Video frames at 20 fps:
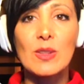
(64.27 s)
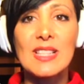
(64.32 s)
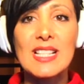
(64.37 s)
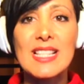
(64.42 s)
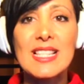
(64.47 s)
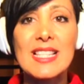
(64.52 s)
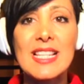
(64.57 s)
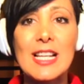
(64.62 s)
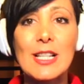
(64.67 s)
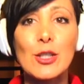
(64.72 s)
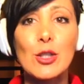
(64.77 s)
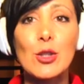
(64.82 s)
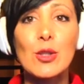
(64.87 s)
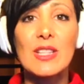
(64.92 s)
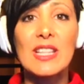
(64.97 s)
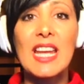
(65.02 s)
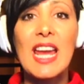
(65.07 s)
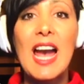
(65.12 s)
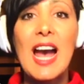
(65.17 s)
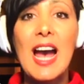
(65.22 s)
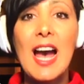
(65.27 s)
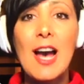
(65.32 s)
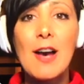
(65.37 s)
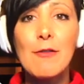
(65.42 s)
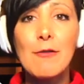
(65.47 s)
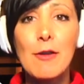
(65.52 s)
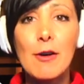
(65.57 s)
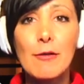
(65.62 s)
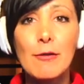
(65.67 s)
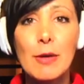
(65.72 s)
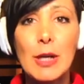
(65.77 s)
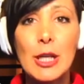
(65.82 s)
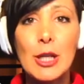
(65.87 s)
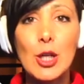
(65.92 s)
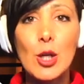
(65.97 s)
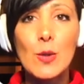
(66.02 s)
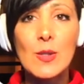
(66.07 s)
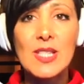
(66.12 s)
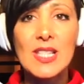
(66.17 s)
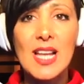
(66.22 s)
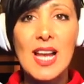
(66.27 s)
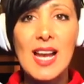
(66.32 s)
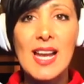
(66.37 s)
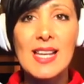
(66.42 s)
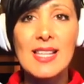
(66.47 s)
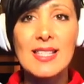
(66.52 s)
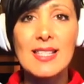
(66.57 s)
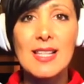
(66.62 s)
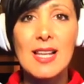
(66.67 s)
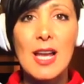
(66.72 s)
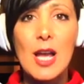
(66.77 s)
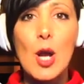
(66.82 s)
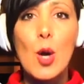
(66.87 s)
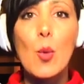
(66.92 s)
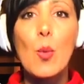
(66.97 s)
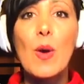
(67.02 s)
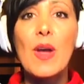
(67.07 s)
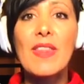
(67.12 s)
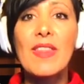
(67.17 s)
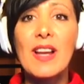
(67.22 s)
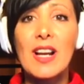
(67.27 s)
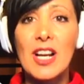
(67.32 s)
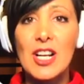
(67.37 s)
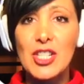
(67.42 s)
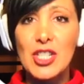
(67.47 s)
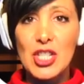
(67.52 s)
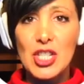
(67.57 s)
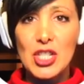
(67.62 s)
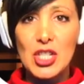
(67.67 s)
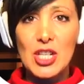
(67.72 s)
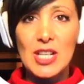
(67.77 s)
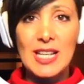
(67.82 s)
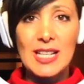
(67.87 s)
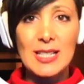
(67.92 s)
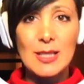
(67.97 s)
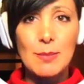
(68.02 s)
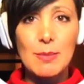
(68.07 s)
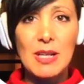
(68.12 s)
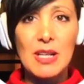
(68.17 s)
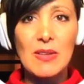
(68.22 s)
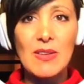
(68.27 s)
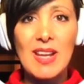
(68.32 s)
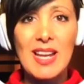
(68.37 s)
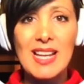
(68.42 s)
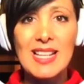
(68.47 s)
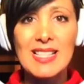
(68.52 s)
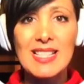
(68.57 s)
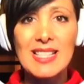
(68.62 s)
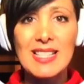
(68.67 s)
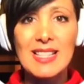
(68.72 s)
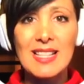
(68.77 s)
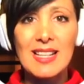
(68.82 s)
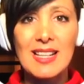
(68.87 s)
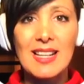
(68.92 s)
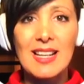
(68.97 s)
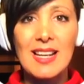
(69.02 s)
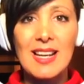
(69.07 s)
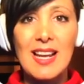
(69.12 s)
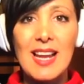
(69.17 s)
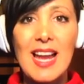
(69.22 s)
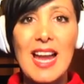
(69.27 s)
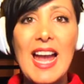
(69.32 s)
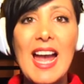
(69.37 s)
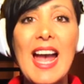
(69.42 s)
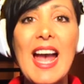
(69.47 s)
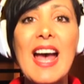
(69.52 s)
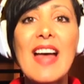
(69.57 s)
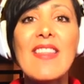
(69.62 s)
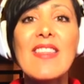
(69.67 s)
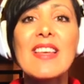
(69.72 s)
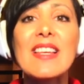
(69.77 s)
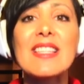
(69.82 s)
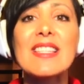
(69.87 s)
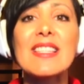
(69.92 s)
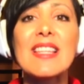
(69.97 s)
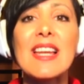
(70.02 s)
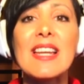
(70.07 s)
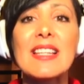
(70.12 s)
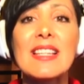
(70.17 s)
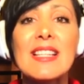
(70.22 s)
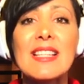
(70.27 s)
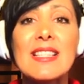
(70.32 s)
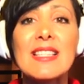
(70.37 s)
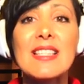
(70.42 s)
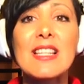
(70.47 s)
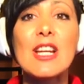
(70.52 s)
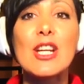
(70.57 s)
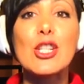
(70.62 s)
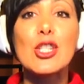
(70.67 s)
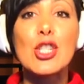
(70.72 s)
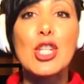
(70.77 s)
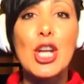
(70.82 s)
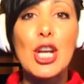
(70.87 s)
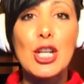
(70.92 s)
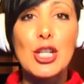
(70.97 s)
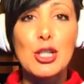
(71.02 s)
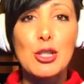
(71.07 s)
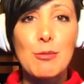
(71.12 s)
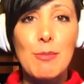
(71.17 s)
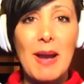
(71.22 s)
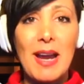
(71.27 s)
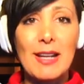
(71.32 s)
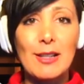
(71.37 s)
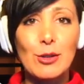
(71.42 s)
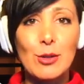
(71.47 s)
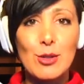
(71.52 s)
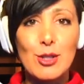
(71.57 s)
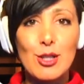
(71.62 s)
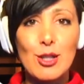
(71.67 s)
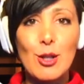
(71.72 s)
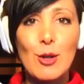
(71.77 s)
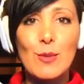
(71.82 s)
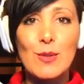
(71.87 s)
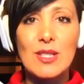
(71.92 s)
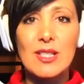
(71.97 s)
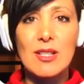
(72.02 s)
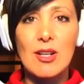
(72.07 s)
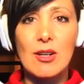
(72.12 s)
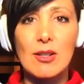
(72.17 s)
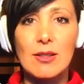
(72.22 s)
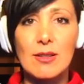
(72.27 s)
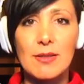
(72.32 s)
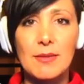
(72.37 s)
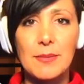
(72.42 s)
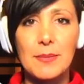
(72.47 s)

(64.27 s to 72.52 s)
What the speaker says: is set to the half of window size when the congestion experienced and the state is changed back to slow start.